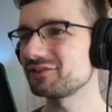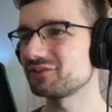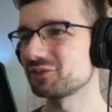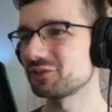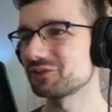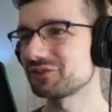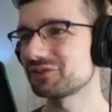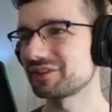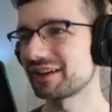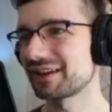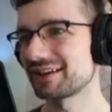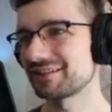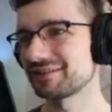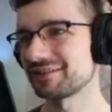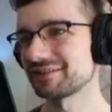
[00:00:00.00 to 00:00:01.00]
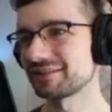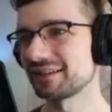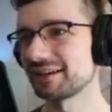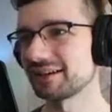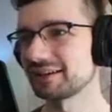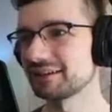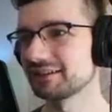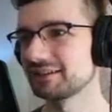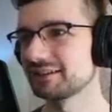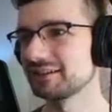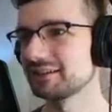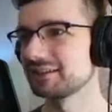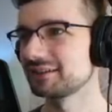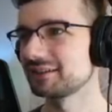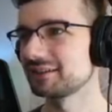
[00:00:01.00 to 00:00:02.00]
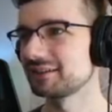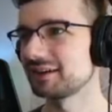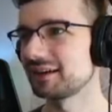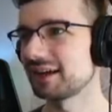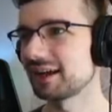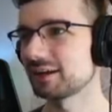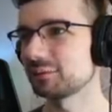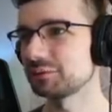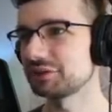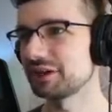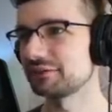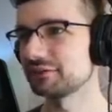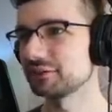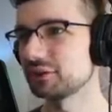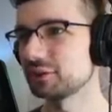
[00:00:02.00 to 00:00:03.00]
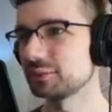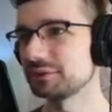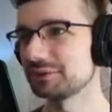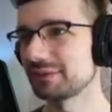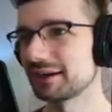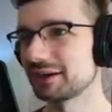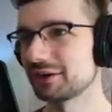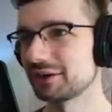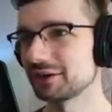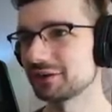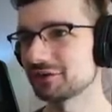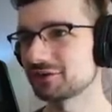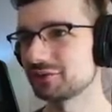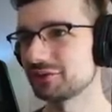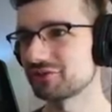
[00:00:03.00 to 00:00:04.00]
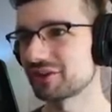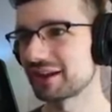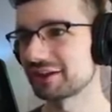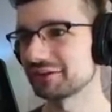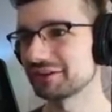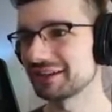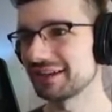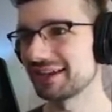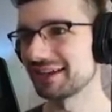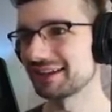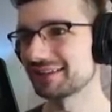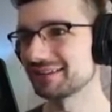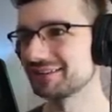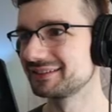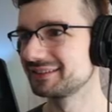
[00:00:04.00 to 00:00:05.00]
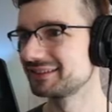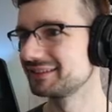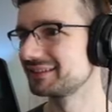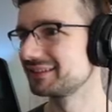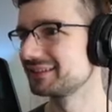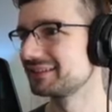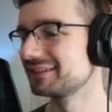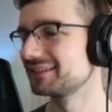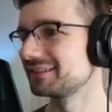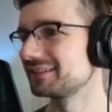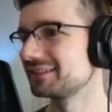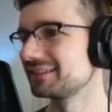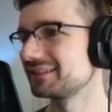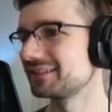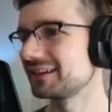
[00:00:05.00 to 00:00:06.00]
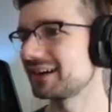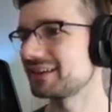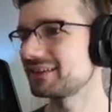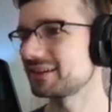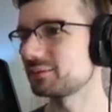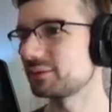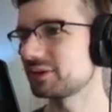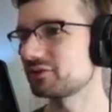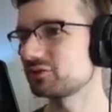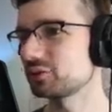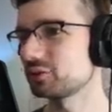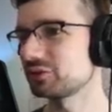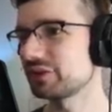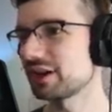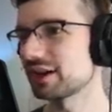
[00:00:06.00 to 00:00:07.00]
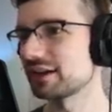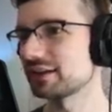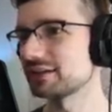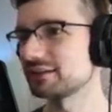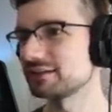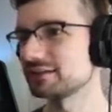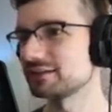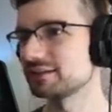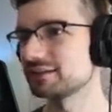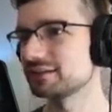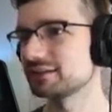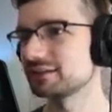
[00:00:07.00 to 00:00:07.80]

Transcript: Joel says is like, I will never open my heart to a child again. And then what Joel does